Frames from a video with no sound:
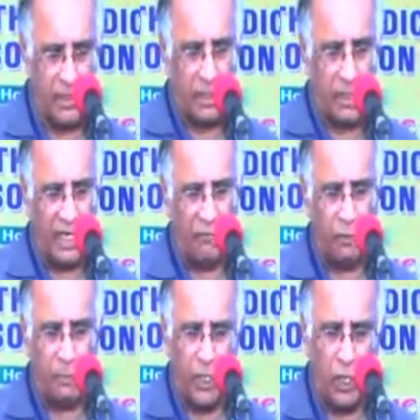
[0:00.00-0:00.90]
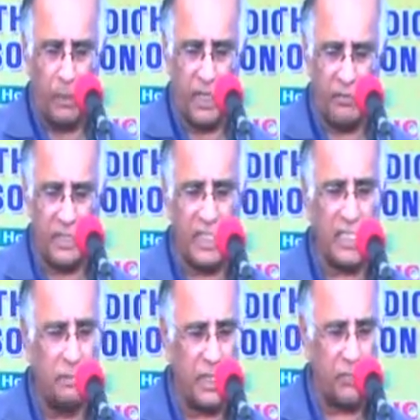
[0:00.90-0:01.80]
Careful preoperative
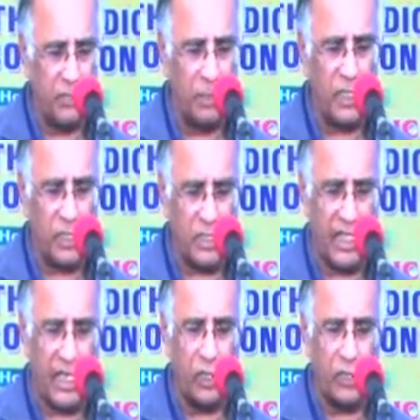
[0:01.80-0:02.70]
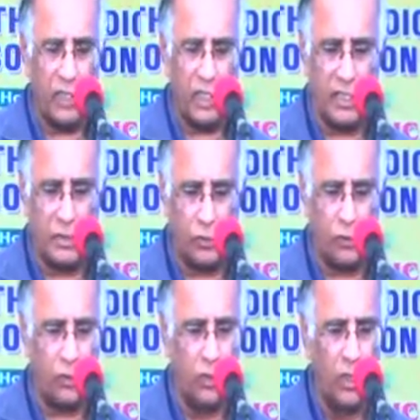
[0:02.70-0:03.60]
assessment of the patient's psychological and
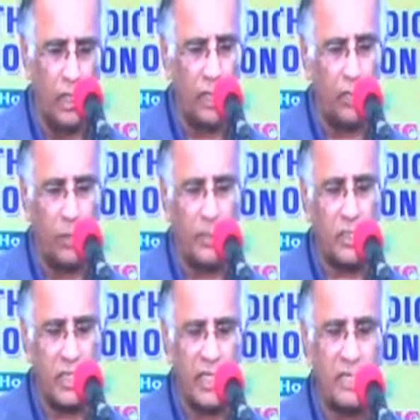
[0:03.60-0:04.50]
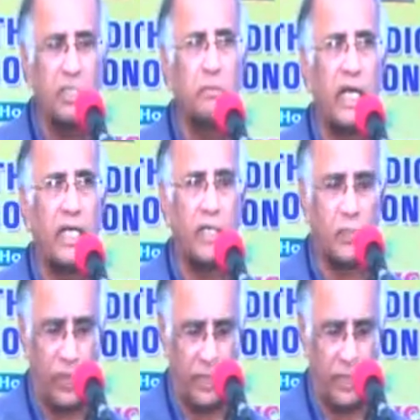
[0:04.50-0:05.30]
socio-economic status is mandatory.